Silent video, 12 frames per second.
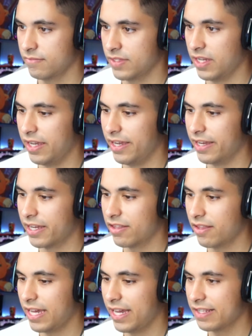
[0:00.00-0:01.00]
Hey,
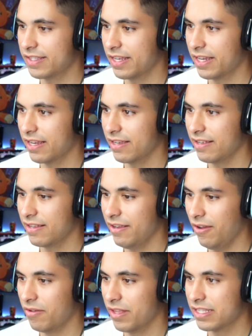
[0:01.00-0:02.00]
classic.
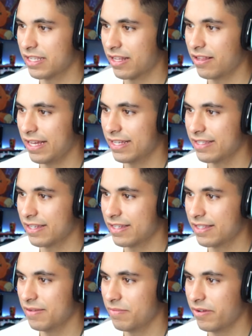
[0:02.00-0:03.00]
Yo, that's the classic
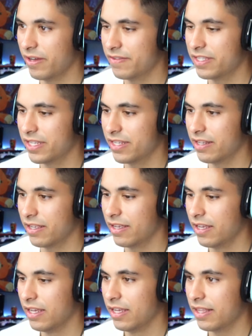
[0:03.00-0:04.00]
symbol. I've seen
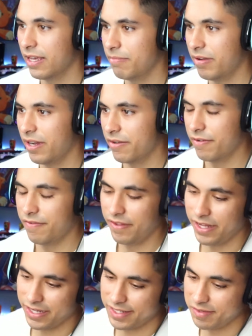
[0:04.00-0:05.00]
that pirate
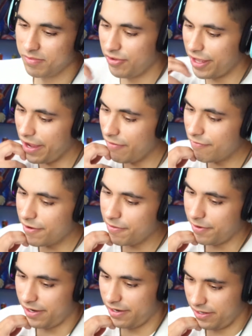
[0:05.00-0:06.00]
flag symbol
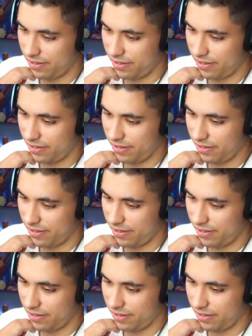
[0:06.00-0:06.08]
everywhere.